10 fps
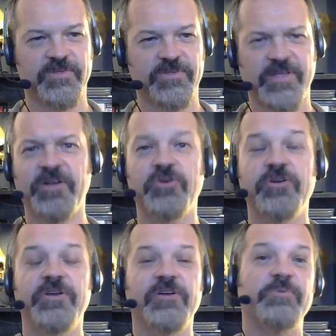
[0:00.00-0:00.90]

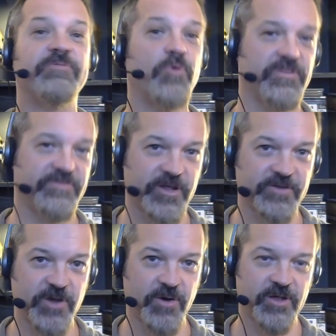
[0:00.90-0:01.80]
700 years before the
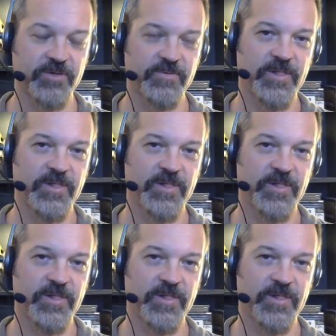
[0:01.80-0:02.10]
flood of Noah.